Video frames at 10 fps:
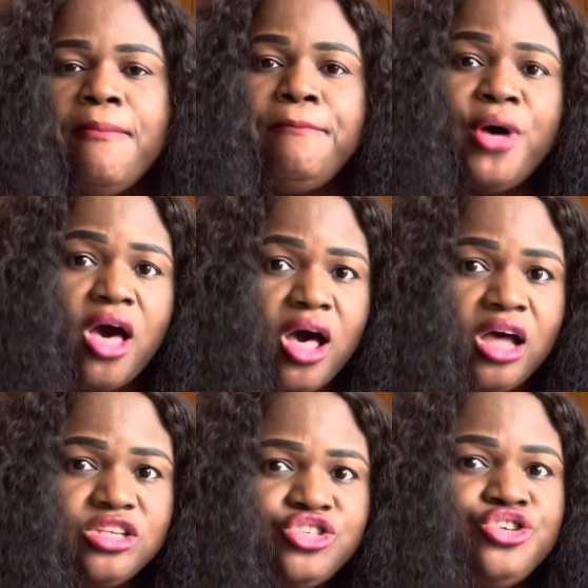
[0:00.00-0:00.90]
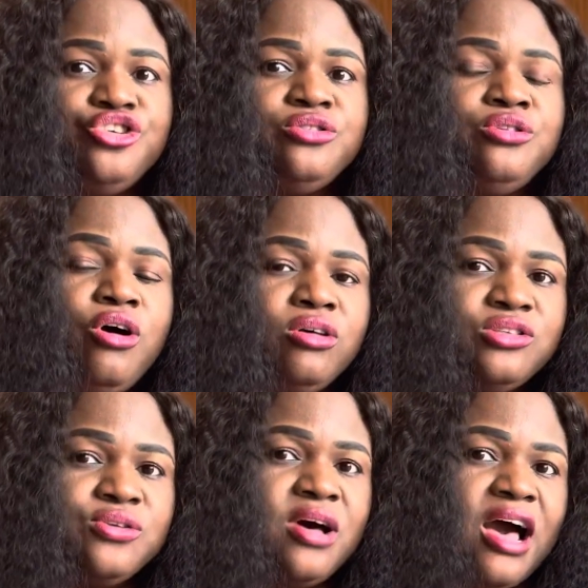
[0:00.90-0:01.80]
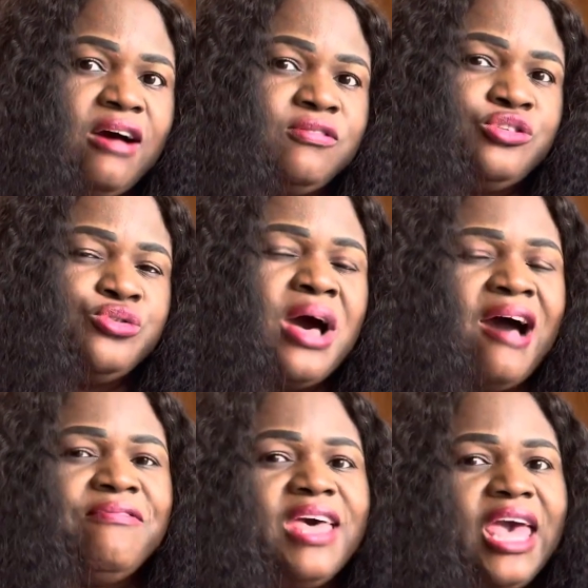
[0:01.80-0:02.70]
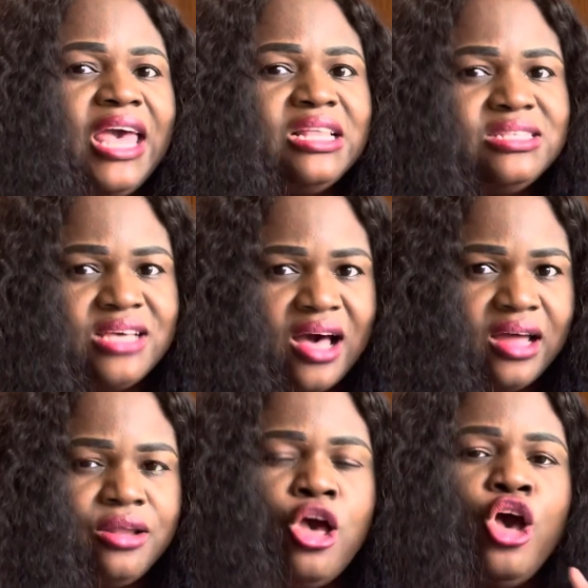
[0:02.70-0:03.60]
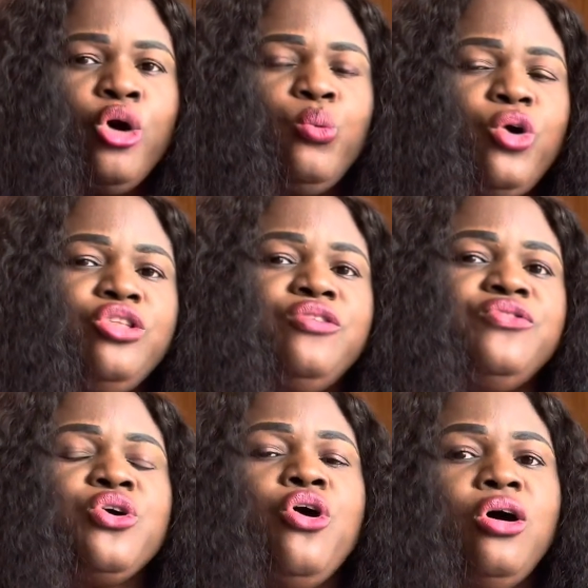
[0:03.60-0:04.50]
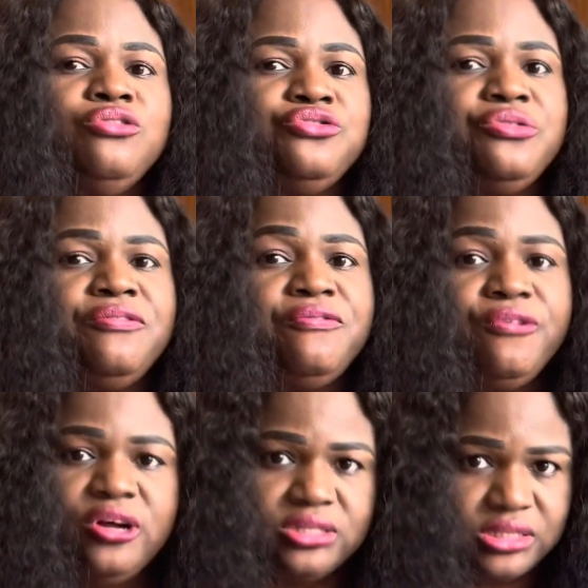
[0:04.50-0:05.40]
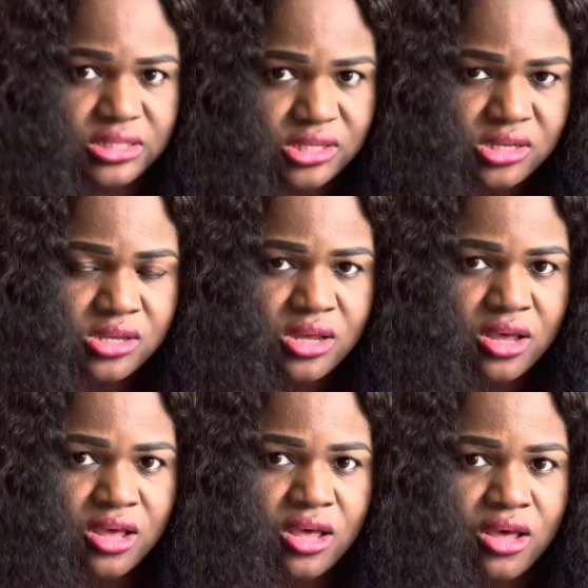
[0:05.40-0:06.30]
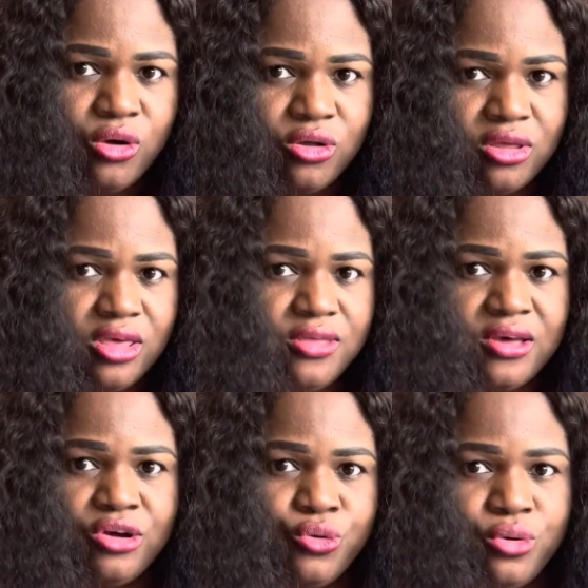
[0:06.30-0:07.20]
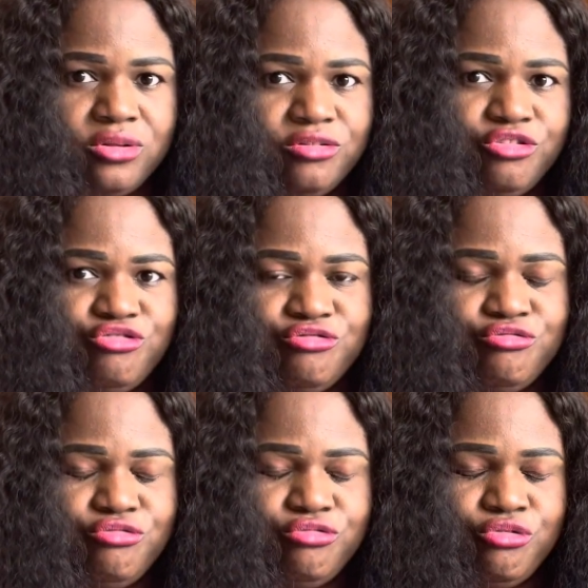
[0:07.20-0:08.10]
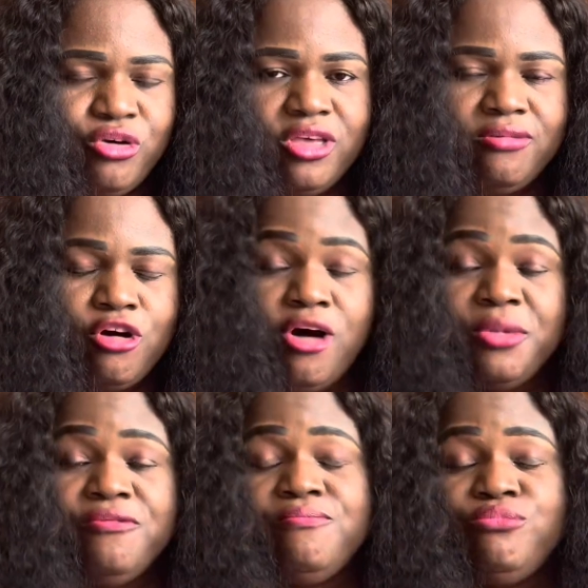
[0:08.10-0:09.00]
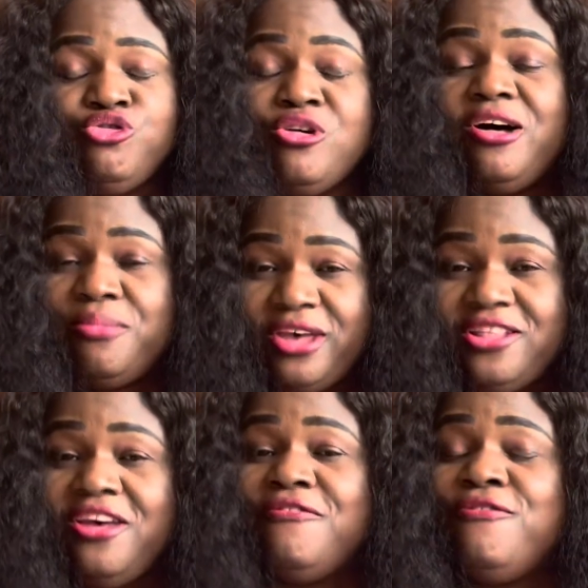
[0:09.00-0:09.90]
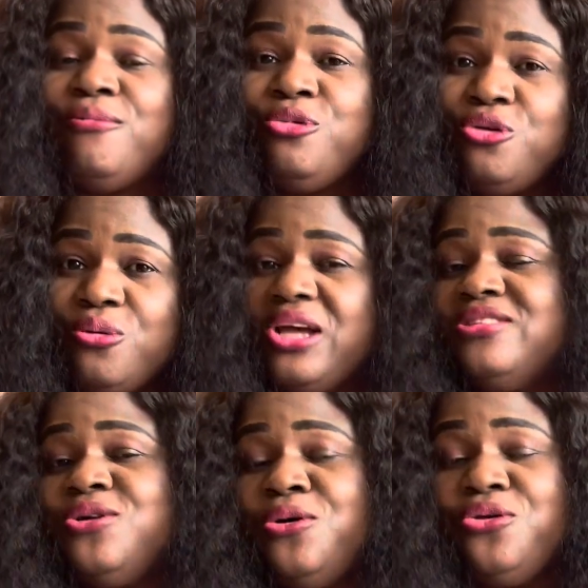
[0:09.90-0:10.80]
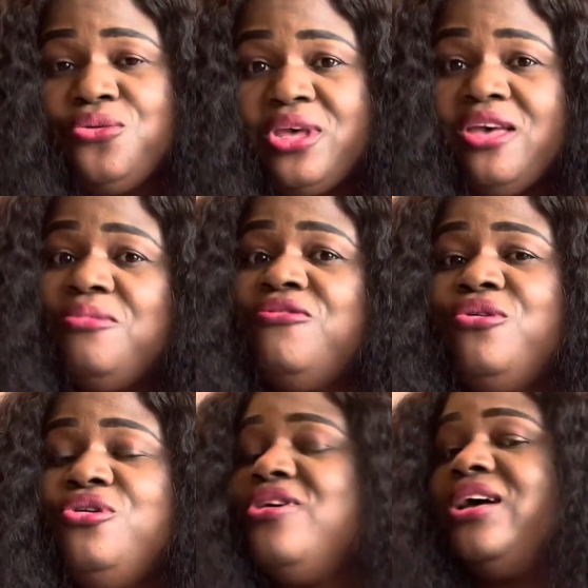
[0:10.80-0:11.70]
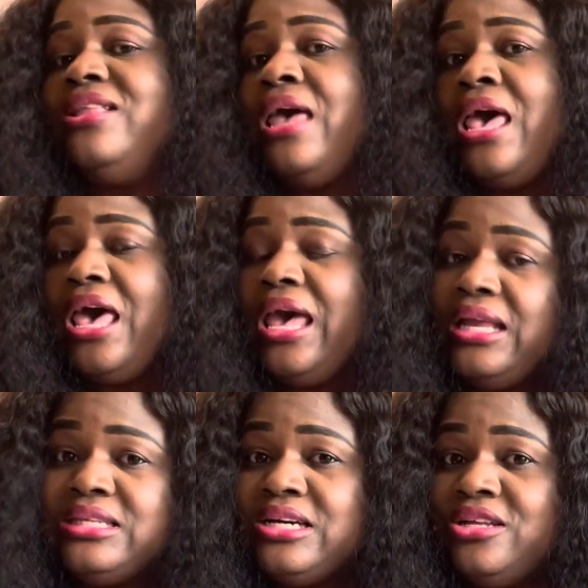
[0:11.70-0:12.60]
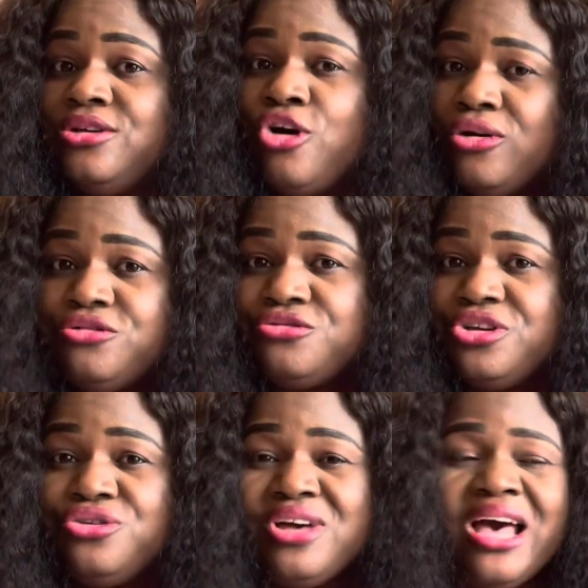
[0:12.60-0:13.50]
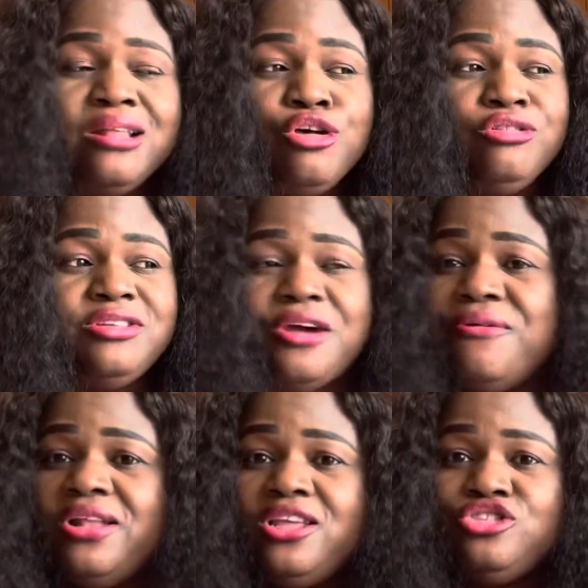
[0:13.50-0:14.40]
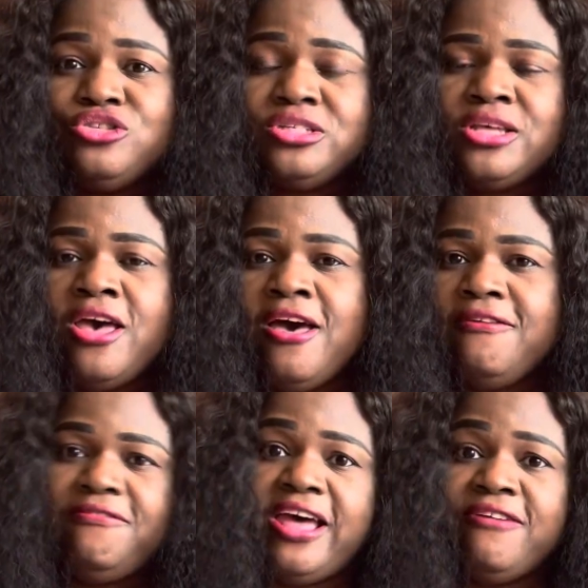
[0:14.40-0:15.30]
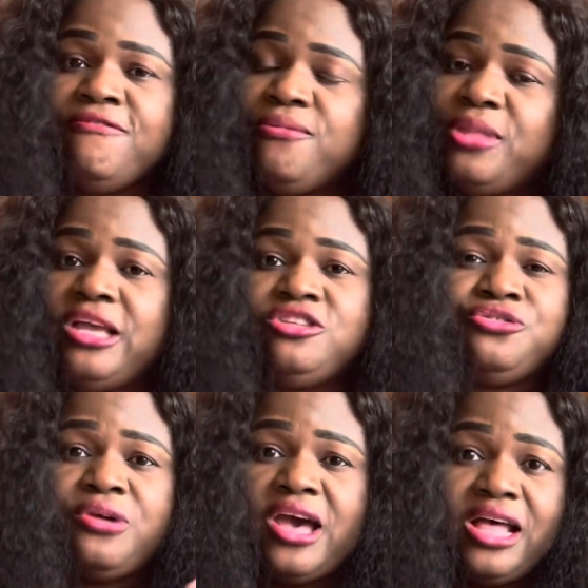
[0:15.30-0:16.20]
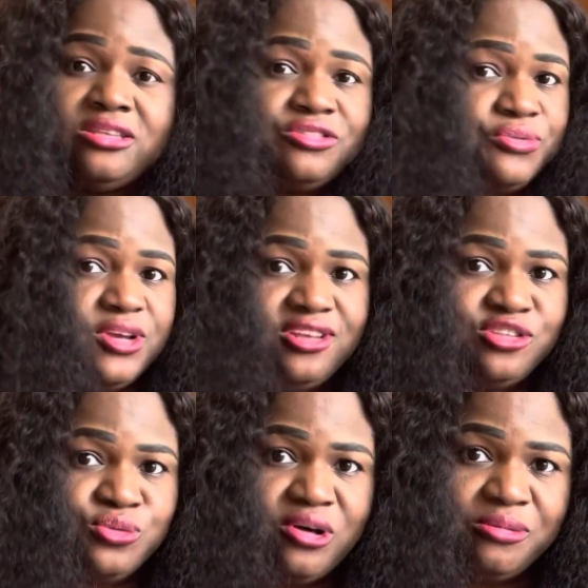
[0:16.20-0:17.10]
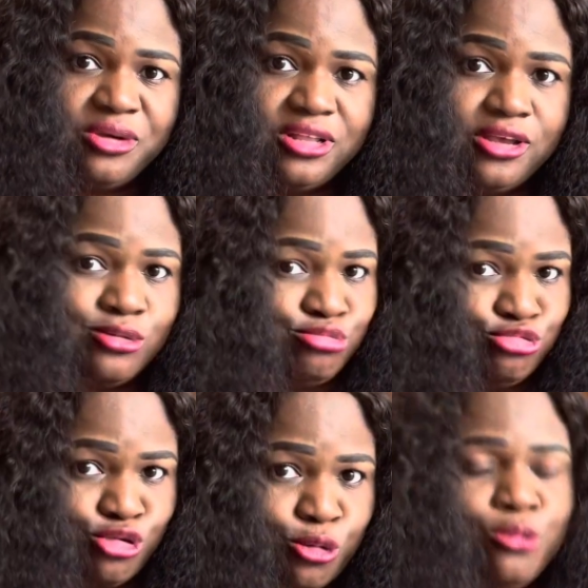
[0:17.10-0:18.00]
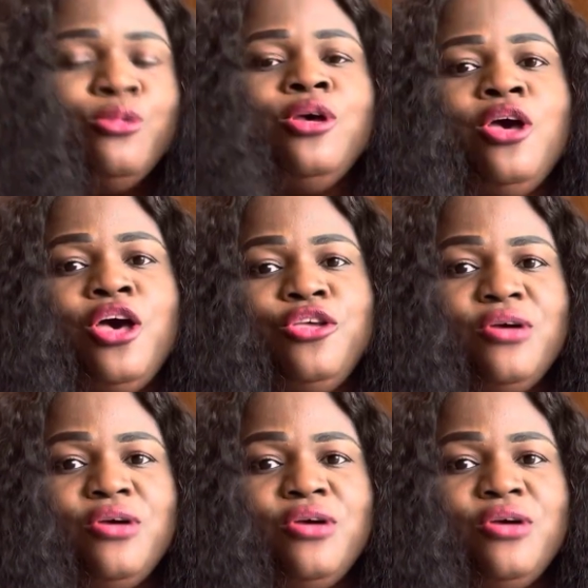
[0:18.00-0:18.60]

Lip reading: But you also have to have entered one of the country first. Either coming to Albania from US or UK before you can enter the country. You can't directly just fly from Nigeria and straight into Albania. No, you